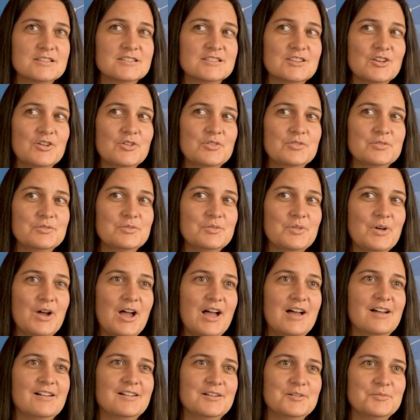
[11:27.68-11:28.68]
So
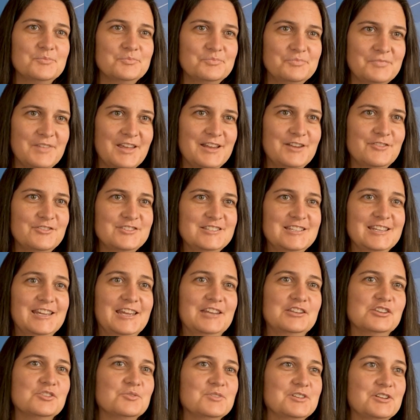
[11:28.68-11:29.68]
um, at FSD
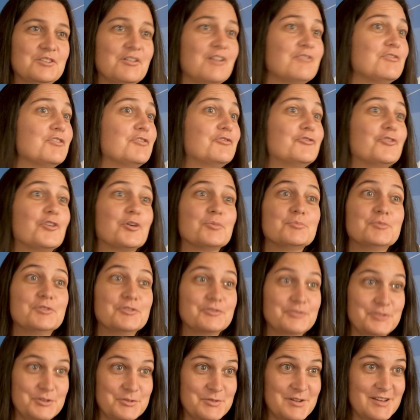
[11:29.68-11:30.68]
Kenya, we don't have a formal
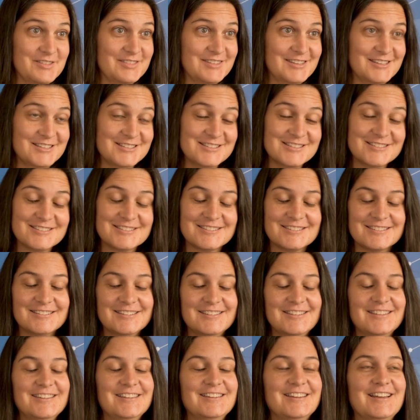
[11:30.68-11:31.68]
view on this,
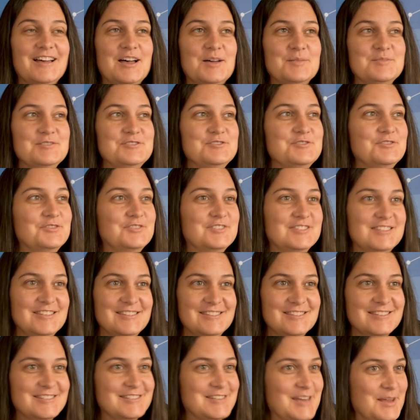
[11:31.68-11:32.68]
um, and you've
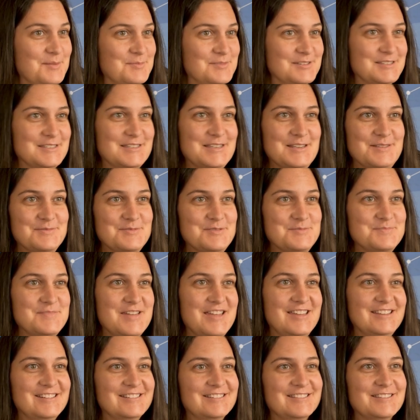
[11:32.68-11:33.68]
seen the statements that have been
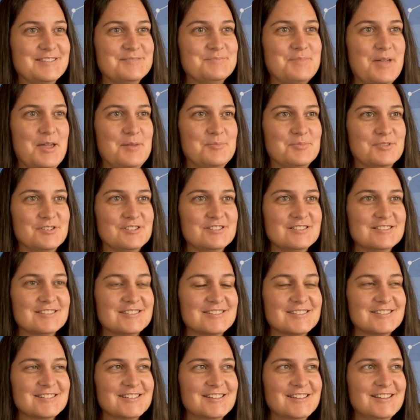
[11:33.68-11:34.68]
made in the
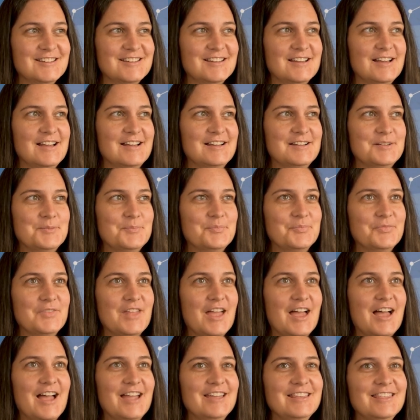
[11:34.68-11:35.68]
papers. Um,
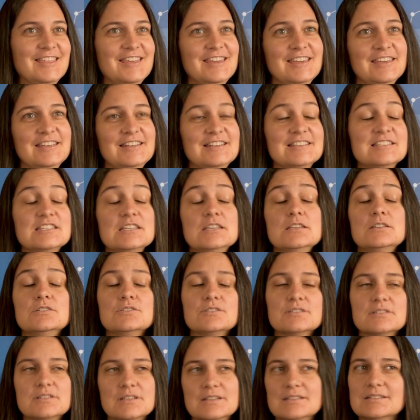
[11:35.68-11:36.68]
I think it is
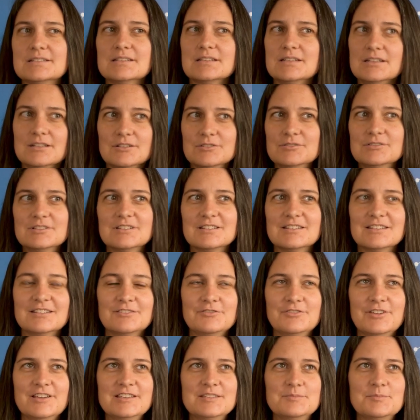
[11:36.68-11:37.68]
interesting to note
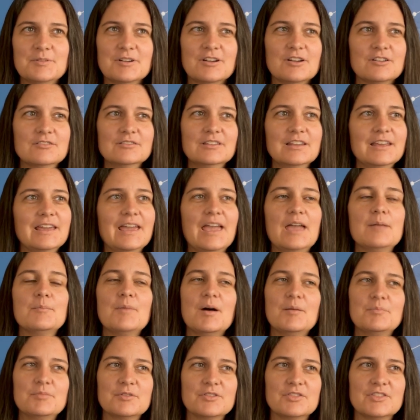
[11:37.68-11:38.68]
that Facebook only came
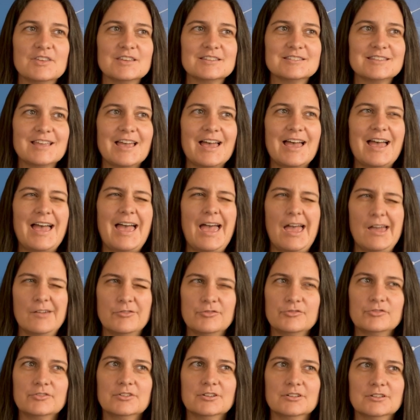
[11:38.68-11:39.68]
up with this
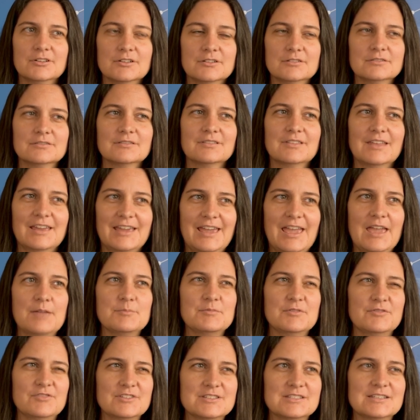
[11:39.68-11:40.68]
after they came
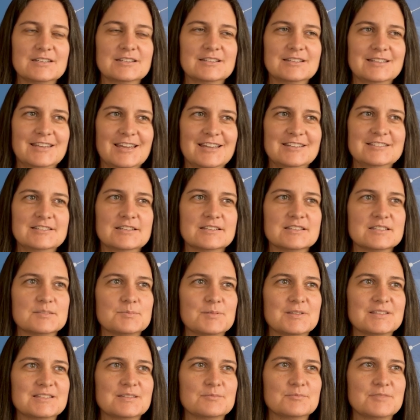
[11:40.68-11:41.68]
and visited Kenya and
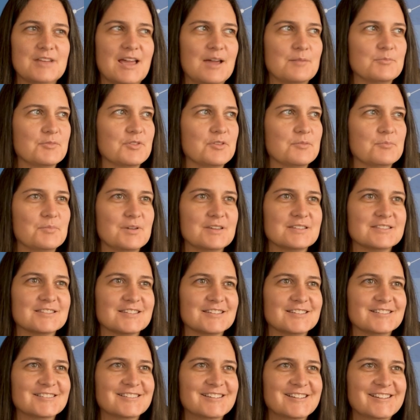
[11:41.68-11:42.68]
spent some time with
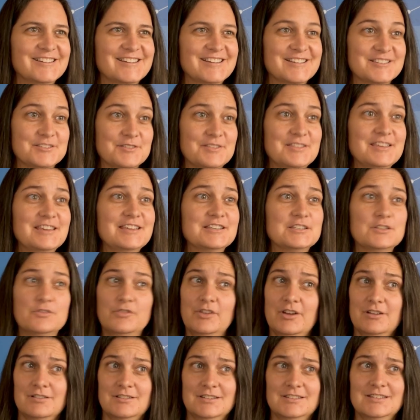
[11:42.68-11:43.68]
M-Pesa. So I think it's
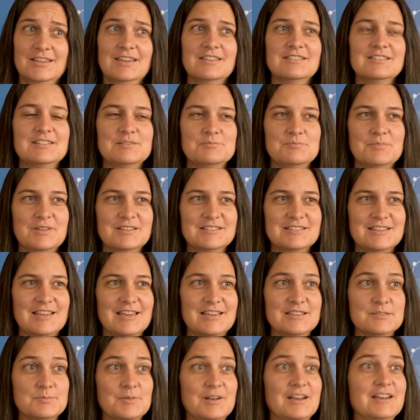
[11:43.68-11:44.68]
fair to say that M-Pesa
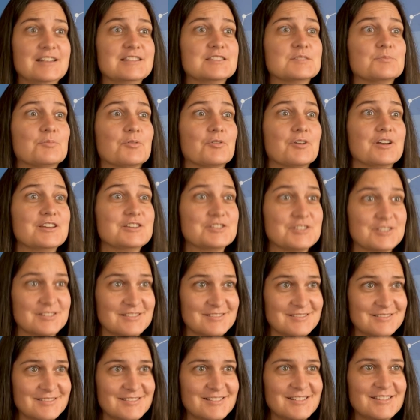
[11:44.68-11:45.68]
has been an
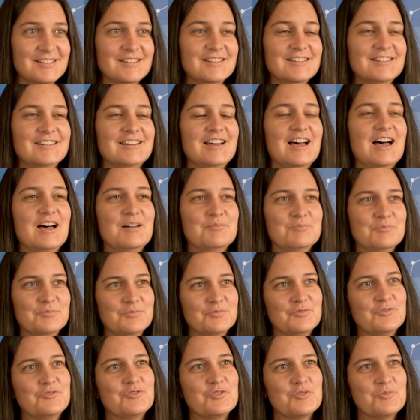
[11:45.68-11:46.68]
inspiration um,
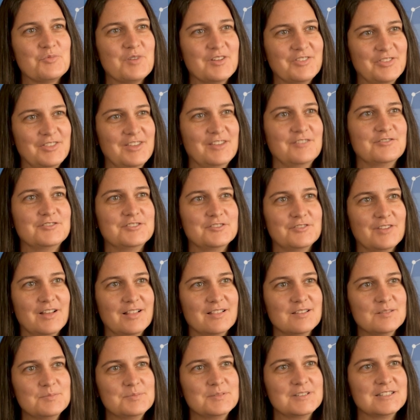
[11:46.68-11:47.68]
for what they've
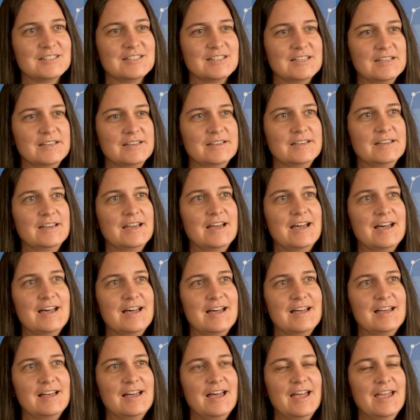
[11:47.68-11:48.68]
developed.
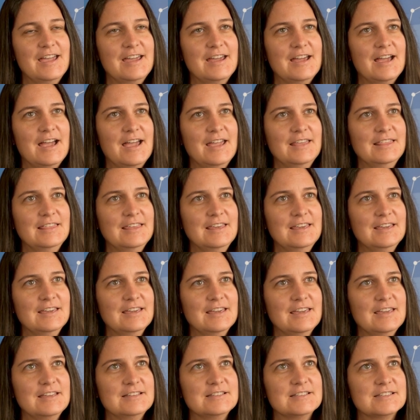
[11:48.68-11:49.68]
Uh, I, I, think
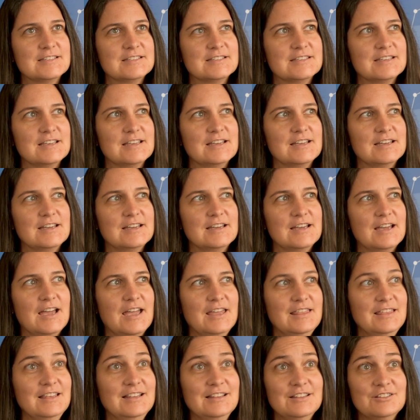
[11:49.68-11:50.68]
it's, I
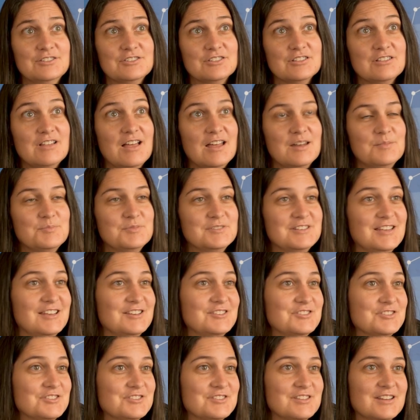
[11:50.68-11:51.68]
think there's a lot of
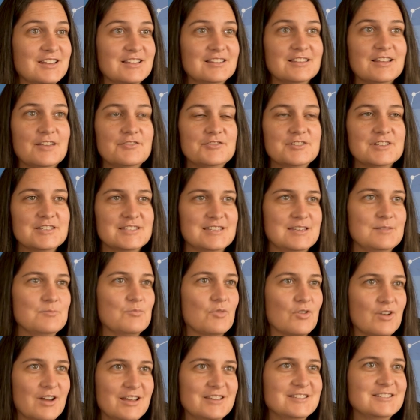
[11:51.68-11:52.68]
potential, and I'd love to see
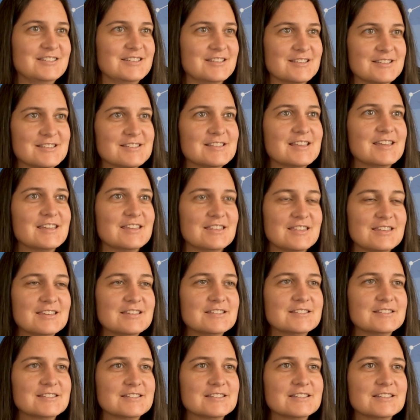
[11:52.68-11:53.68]
more ideas like
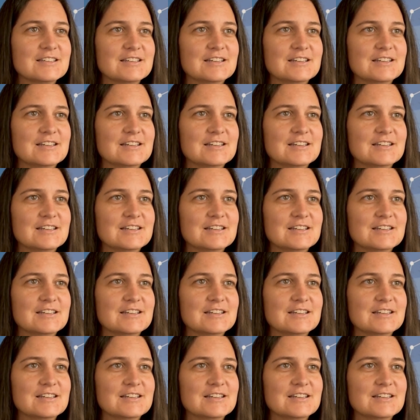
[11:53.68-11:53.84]
this.